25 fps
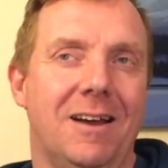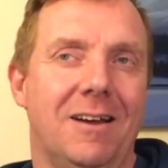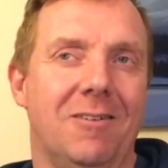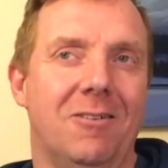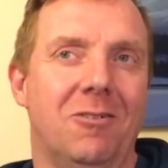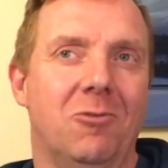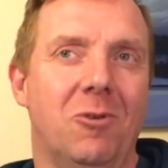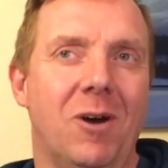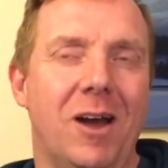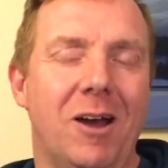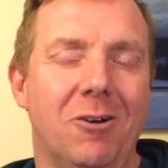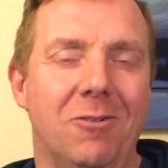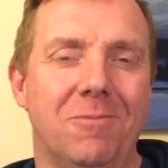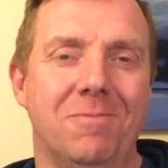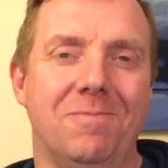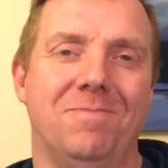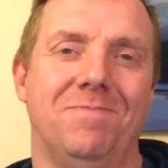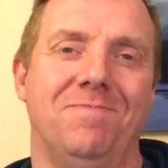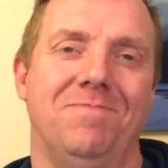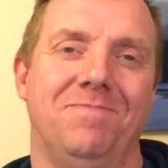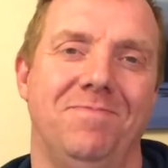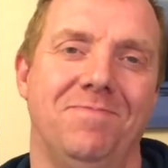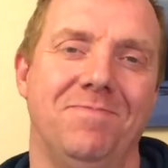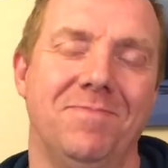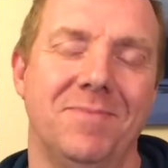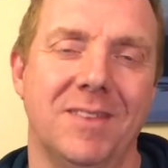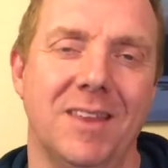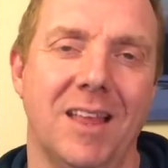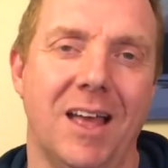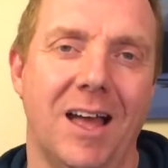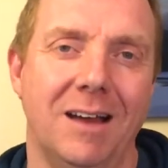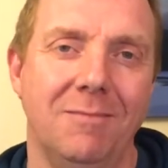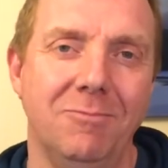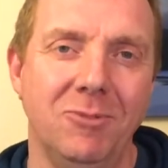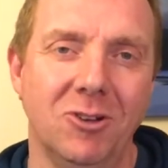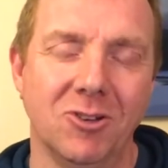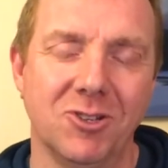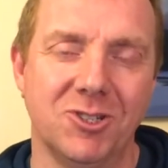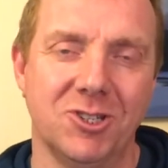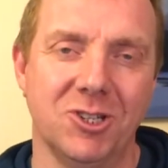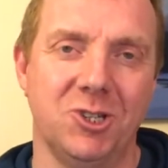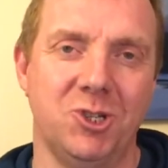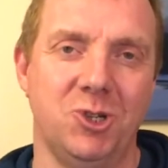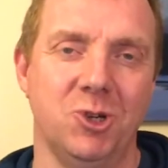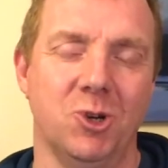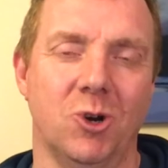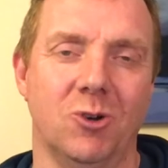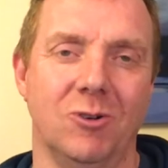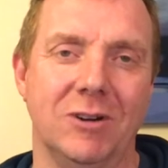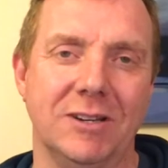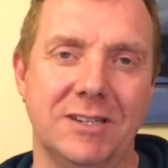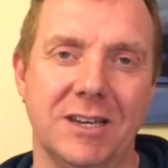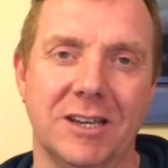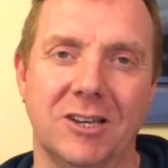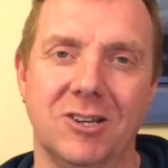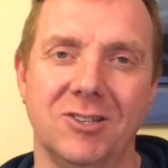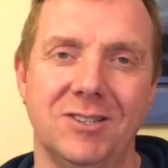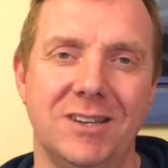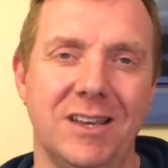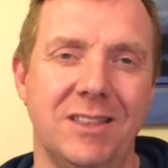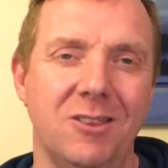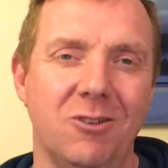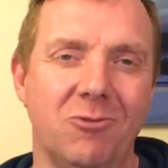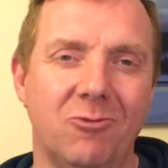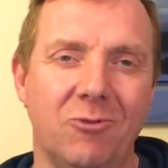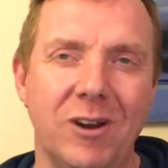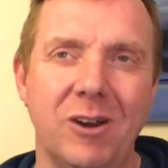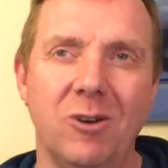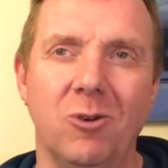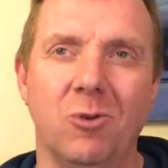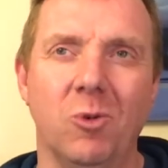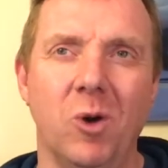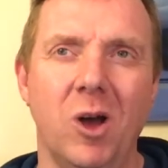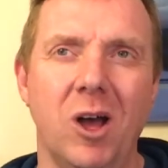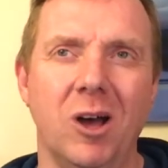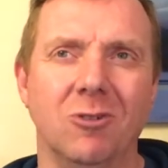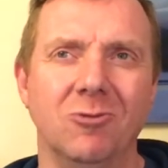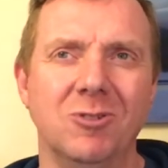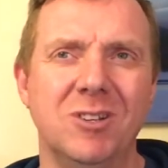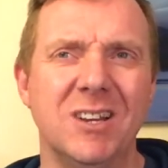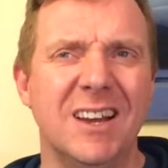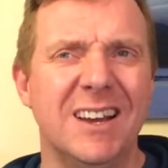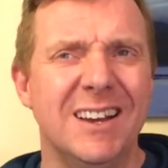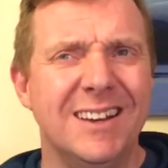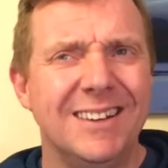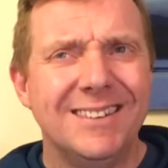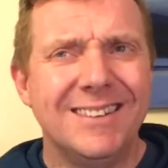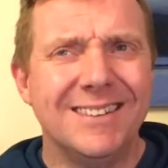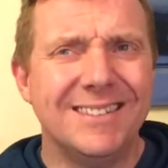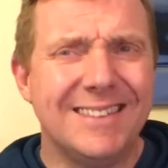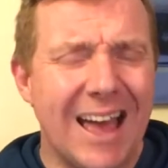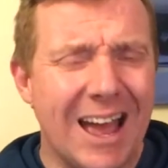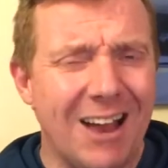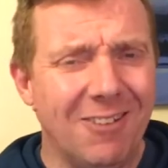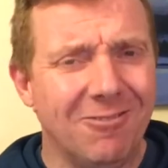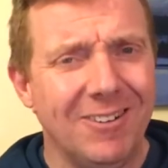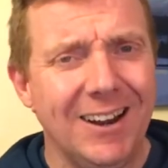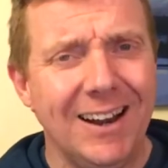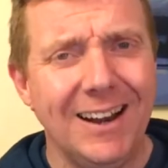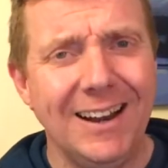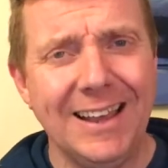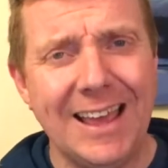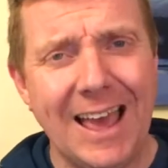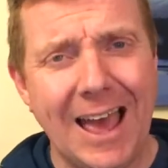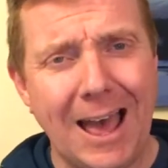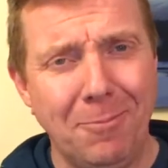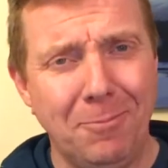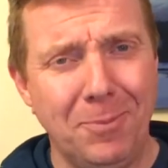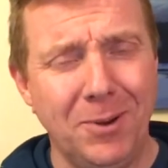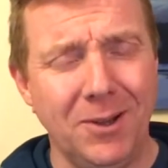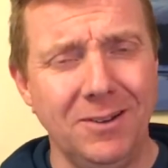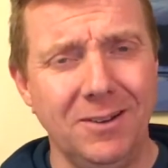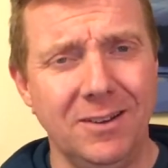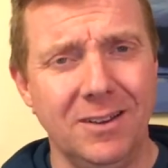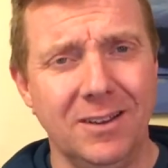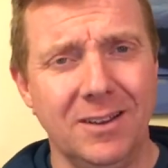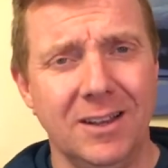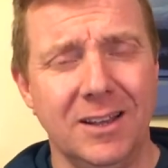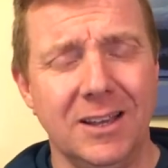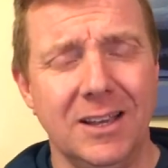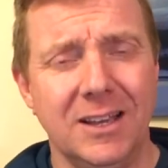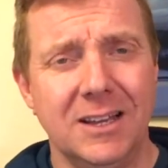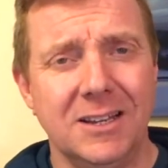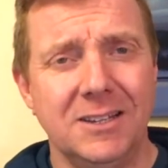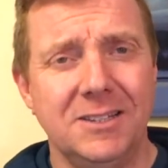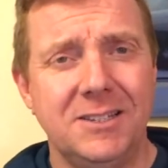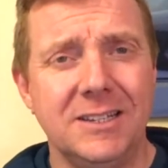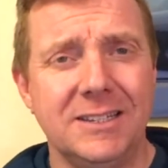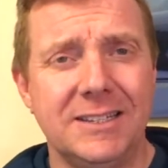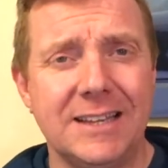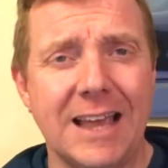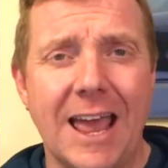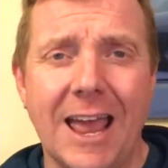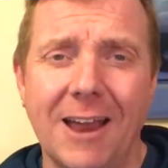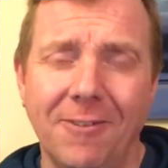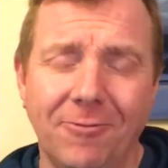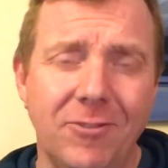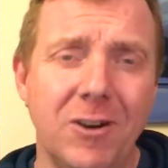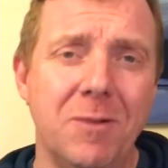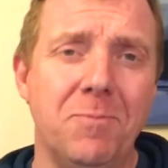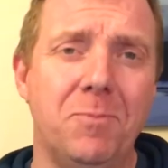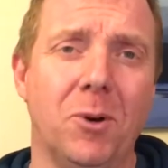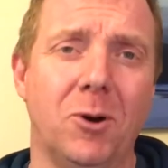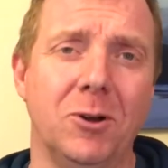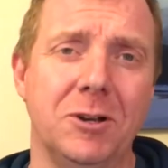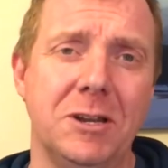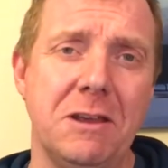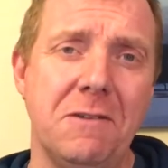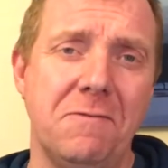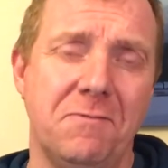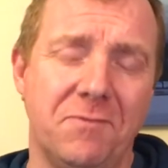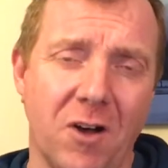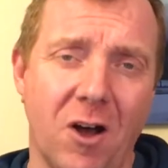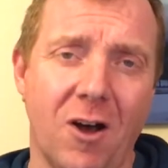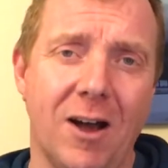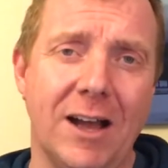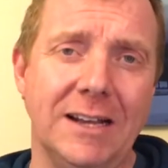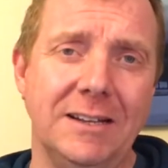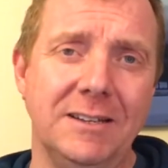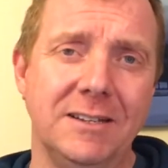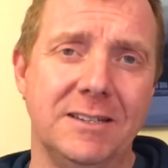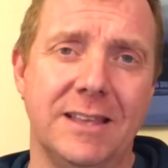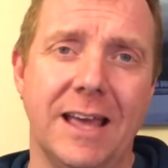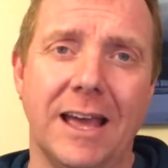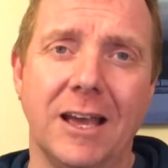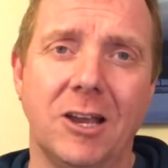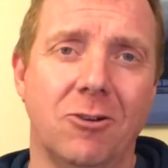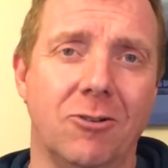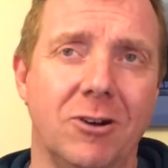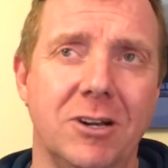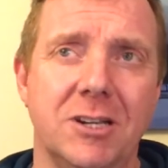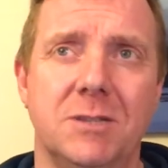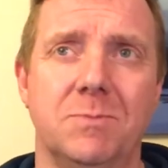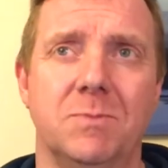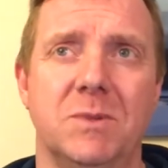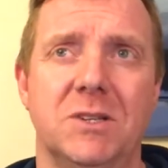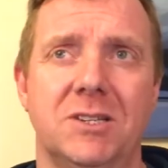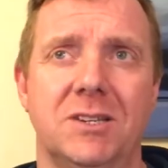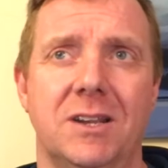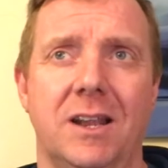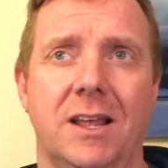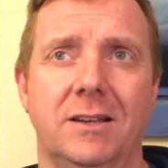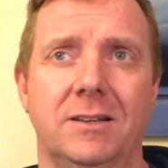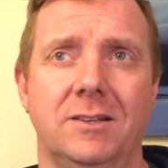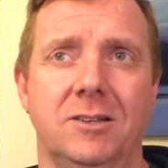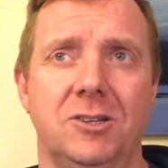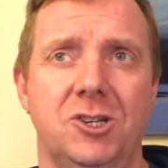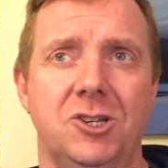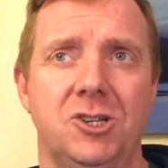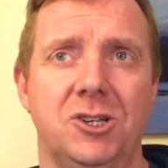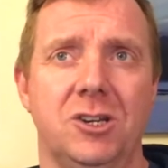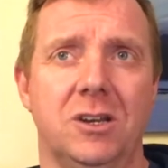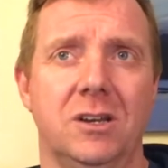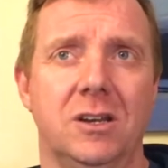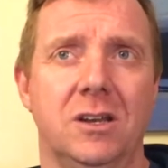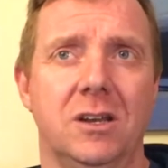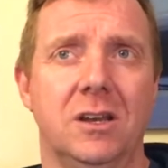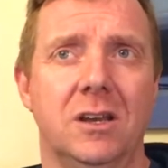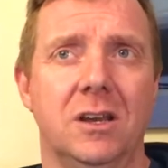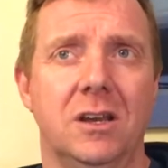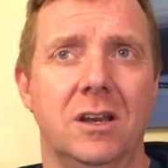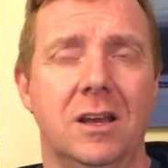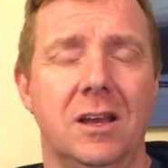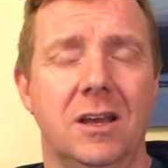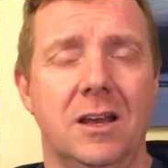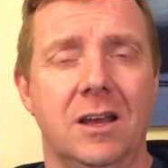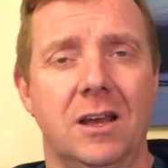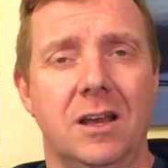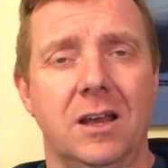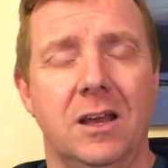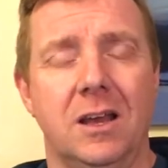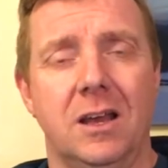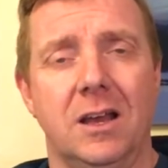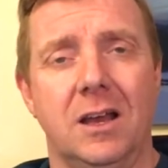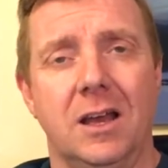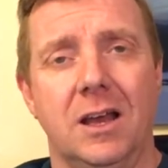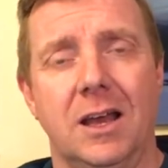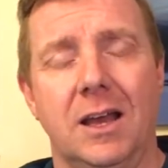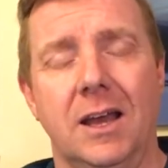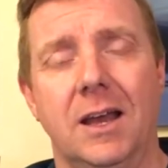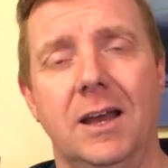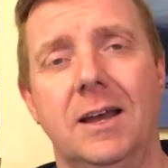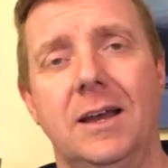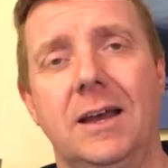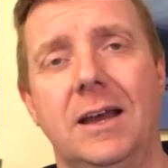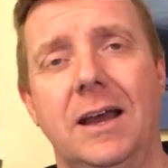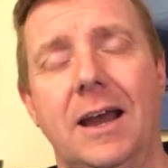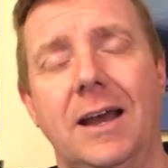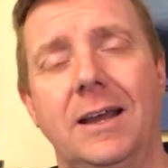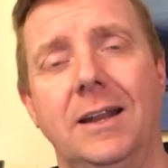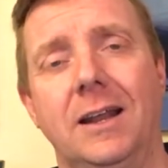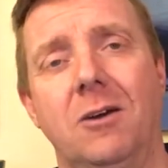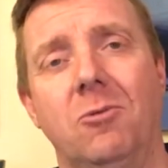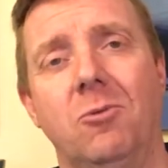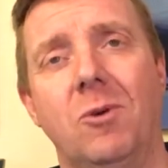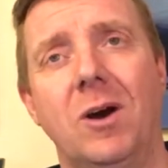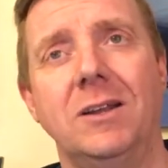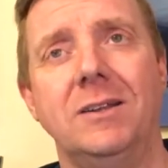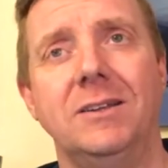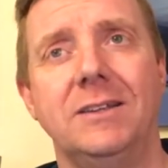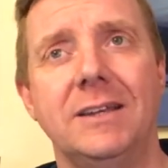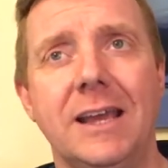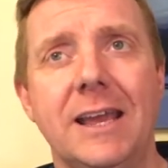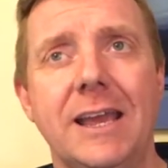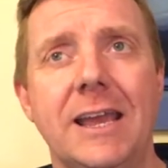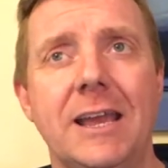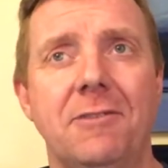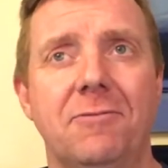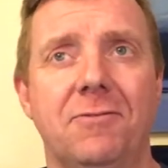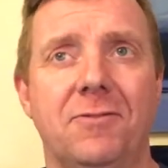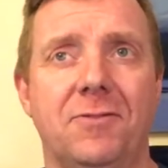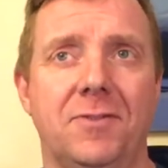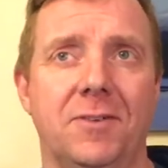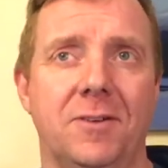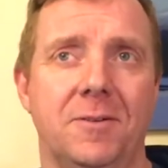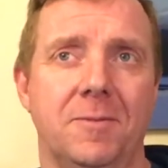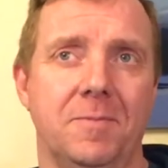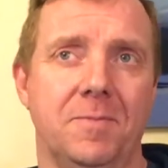well, I'm not so sure, is it? Because in the real world, does that really happen? Does everybody find their Christmas lunch? And I wonder if,